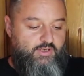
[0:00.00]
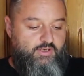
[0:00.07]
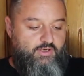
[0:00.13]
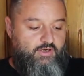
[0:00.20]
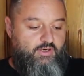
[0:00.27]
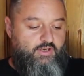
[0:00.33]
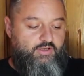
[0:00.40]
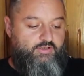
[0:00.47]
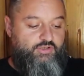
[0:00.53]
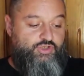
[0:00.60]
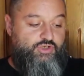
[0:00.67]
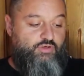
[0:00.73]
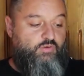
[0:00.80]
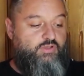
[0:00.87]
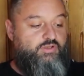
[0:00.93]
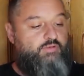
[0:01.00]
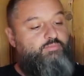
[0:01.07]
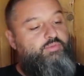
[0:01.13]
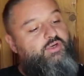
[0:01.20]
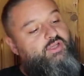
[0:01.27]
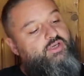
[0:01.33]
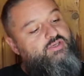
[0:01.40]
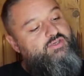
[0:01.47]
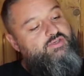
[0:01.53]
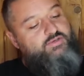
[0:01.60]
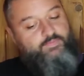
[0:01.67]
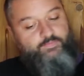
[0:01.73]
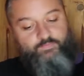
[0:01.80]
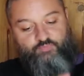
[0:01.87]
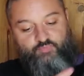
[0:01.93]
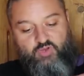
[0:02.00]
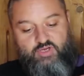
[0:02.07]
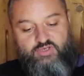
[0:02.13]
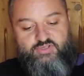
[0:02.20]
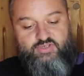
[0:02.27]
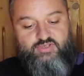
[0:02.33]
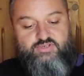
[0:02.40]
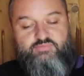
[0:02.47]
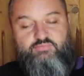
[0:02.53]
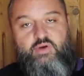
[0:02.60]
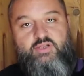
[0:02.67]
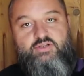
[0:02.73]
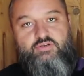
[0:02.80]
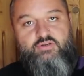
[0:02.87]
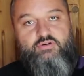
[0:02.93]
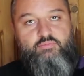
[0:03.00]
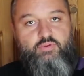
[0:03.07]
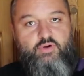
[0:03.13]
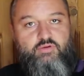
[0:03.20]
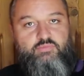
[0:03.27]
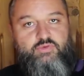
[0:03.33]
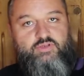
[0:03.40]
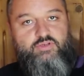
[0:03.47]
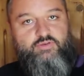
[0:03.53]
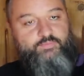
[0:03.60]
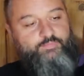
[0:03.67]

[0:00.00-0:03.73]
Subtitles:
The Shearwater Perdix has this battery compartment